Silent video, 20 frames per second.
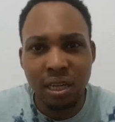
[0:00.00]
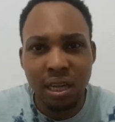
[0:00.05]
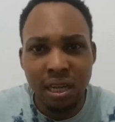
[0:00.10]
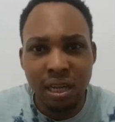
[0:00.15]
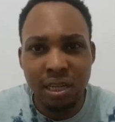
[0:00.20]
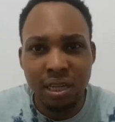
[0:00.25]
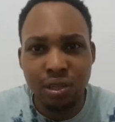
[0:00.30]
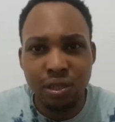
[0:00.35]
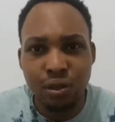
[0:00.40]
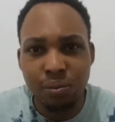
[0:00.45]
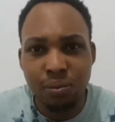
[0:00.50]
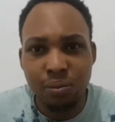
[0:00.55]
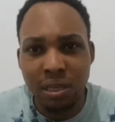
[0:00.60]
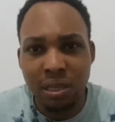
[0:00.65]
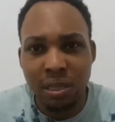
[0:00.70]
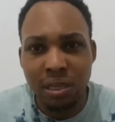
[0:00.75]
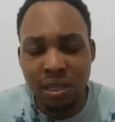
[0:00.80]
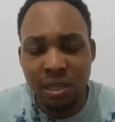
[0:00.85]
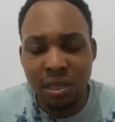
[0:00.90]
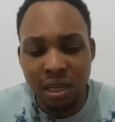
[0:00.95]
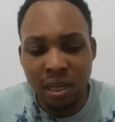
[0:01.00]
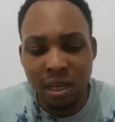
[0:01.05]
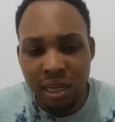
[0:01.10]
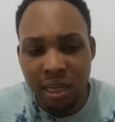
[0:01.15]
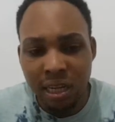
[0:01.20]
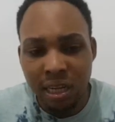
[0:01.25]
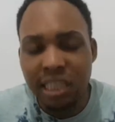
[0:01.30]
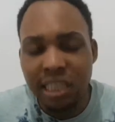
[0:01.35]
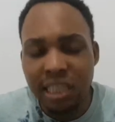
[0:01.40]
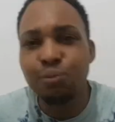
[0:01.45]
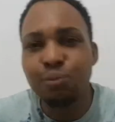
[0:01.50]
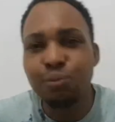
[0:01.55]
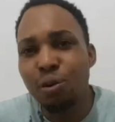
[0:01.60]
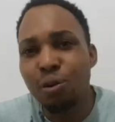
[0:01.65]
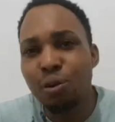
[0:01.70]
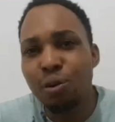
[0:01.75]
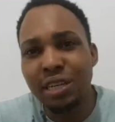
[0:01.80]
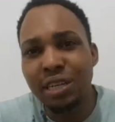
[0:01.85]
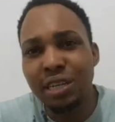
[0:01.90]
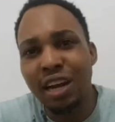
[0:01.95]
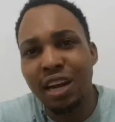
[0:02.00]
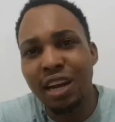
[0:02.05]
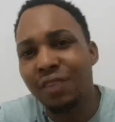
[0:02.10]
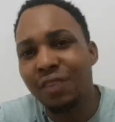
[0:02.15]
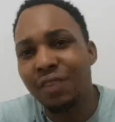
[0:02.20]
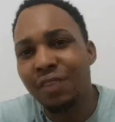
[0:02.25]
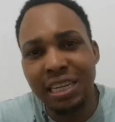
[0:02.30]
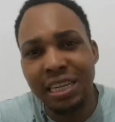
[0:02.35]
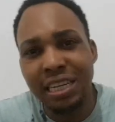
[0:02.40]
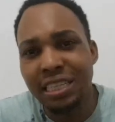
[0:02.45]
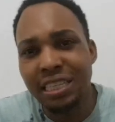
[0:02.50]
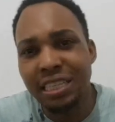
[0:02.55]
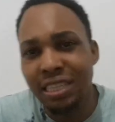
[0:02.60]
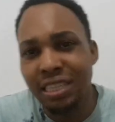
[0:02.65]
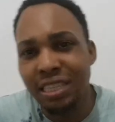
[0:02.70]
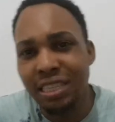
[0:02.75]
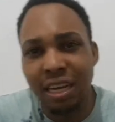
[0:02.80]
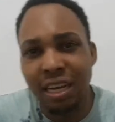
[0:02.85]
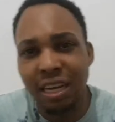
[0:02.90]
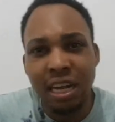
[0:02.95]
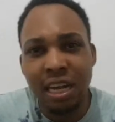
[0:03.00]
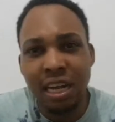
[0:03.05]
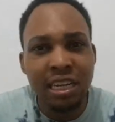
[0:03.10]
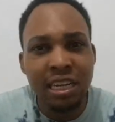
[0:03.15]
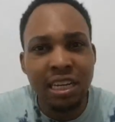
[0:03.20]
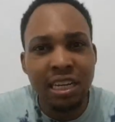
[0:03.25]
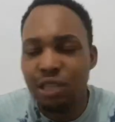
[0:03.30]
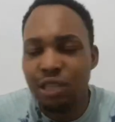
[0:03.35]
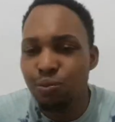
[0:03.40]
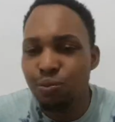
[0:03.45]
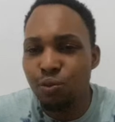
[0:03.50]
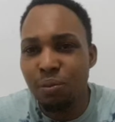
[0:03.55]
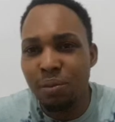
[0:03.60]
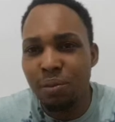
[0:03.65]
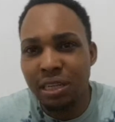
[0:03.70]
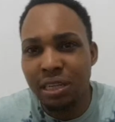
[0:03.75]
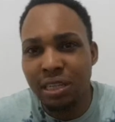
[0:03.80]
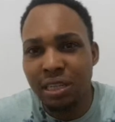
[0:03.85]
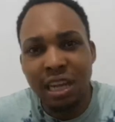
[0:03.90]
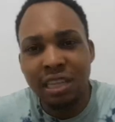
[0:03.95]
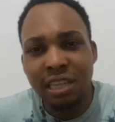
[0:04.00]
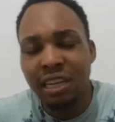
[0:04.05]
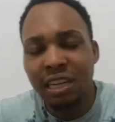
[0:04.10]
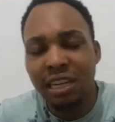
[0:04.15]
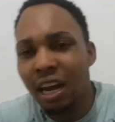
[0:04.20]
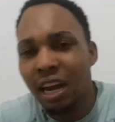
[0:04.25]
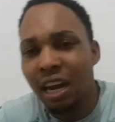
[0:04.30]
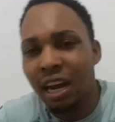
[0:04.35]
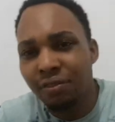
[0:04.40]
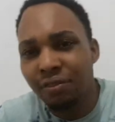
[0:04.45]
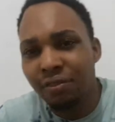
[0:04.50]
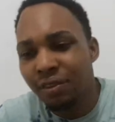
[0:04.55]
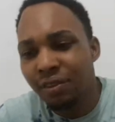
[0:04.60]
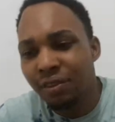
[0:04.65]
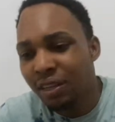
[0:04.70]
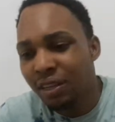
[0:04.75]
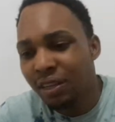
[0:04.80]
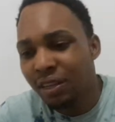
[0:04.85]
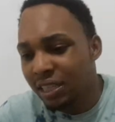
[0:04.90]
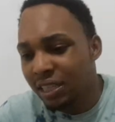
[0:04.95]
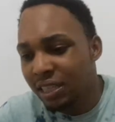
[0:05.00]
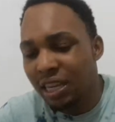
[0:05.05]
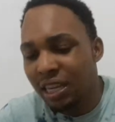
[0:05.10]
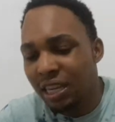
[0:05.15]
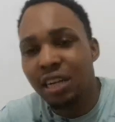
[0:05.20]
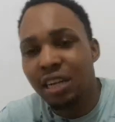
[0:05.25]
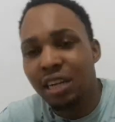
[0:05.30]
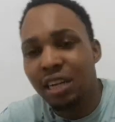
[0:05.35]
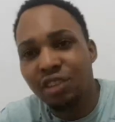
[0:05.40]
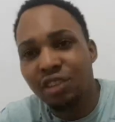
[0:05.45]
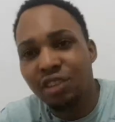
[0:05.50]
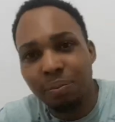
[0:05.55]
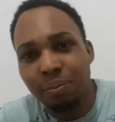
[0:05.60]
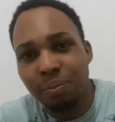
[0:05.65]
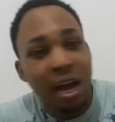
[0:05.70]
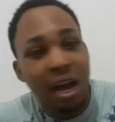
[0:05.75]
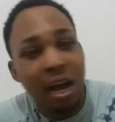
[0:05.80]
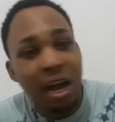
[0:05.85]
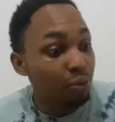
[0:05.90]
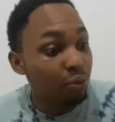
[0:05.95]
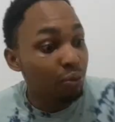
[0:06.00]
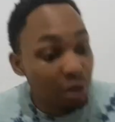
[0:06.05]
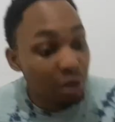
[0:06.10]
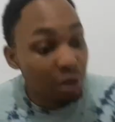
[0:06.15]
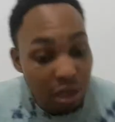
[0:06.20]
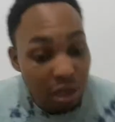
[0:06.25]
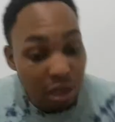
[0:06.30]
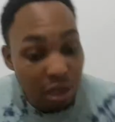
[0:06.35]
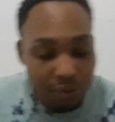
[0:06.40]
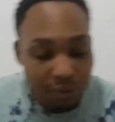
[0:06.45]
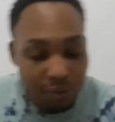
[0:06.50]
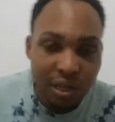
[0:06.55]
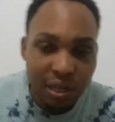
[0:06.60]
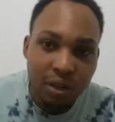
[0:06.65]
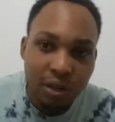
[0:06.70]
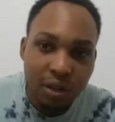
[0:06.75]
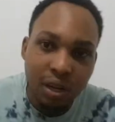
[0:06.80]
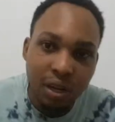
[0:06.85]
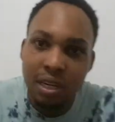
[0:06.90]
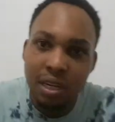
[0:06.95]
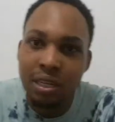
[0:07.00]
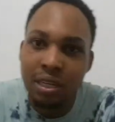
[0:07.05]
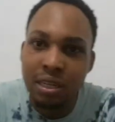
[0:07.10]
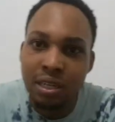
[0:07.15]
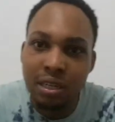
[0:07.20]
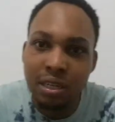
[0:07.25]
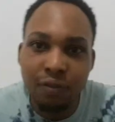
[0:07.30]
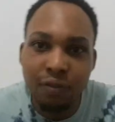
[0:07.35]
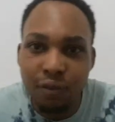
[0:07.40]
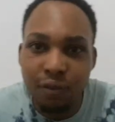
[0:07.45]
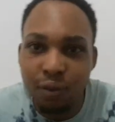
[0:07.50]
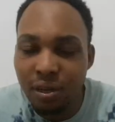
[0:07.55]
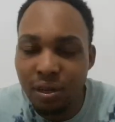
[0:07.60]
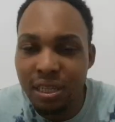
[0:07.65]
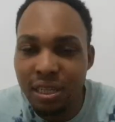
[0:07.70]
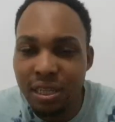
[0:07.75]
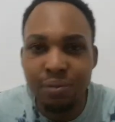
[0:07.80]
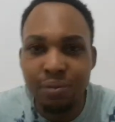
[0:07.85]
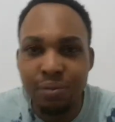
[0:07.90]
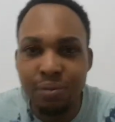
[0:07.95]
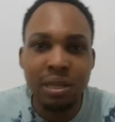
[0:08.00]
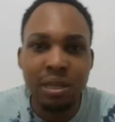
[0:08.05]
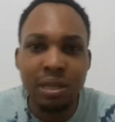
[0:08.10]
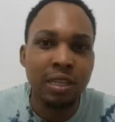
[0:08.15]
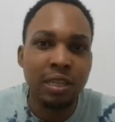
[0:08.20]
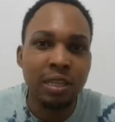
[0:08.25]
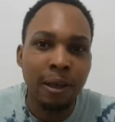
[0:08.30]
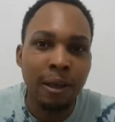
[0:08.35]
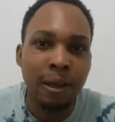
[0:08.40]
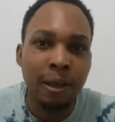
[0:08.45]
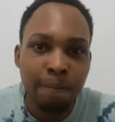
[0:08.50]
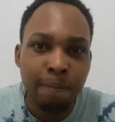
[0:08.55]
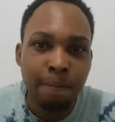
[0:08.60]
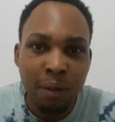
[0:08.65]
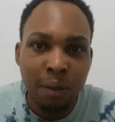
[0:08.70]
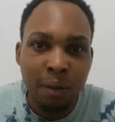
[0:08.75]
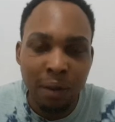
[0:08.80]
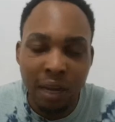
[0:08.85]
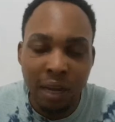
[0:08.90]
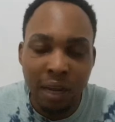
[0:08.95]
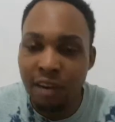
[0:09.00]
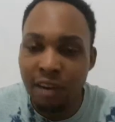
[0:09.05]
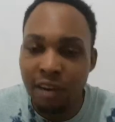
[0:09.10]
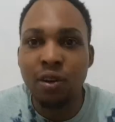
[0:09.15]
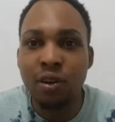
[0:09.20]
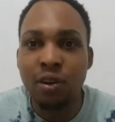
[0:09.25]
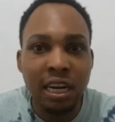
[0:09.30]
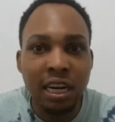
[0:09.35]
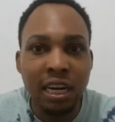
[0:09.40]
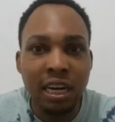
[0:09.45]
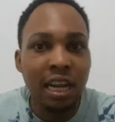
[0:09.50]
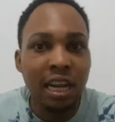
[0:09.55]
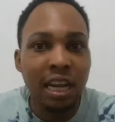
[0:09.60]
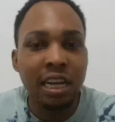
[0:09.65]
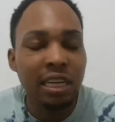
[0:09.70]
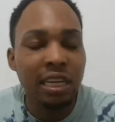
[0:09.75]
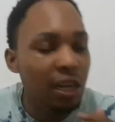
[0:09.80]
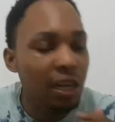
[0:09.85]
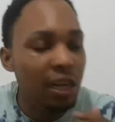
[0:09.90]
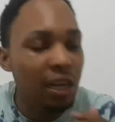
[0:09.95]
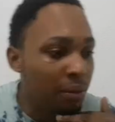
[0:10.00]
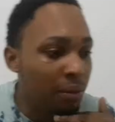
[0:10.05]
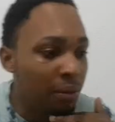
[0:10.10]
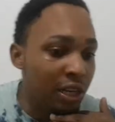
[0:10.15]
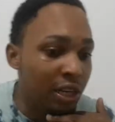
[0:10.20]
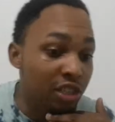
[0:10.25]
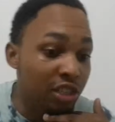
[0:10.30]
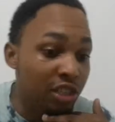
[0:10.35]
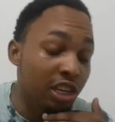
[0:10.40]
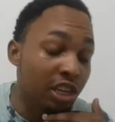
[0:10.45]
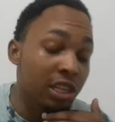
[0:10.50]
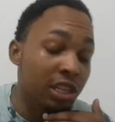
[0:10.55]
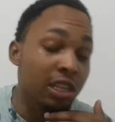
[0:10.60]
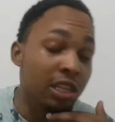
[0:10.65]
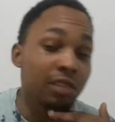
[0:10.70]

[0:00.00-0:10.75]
You see what I say? This moment you have a hit song, next moment you have the song drop gone. We don't got the flow, you see what I say? Because right now Alkaline they are #1 trending.